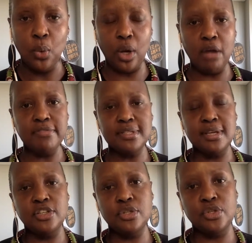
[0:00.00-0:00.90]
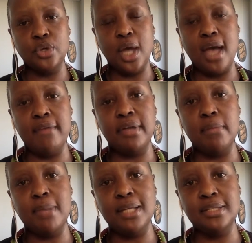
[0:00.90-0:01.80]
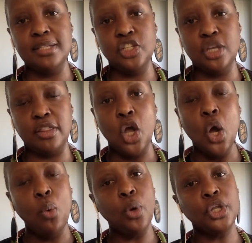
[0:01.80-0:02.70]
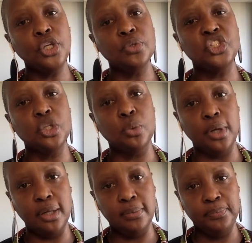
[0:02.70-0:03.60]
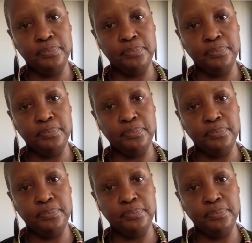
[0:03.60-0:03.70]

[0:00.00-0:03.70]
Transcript: What conversations are you having amongst each other? What are you doing